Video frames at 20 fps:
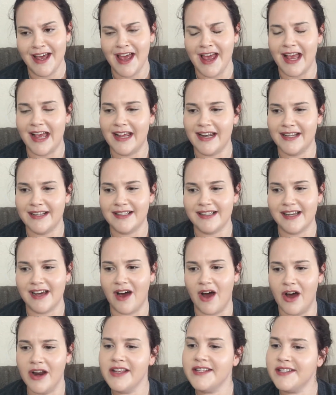And
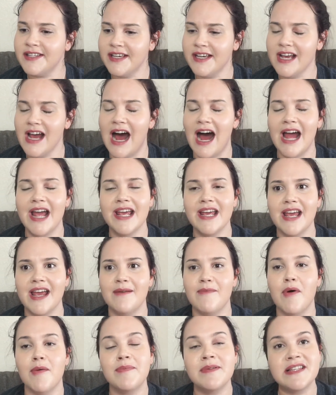honestly, I
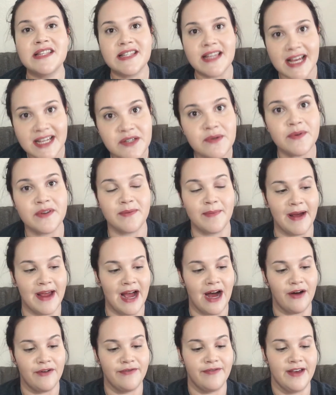am obsessed with my
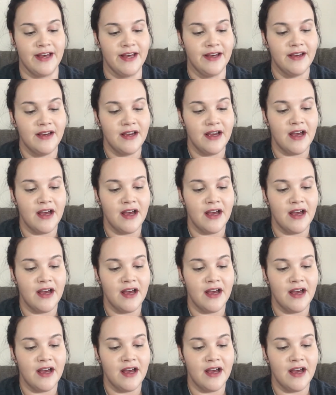outfit.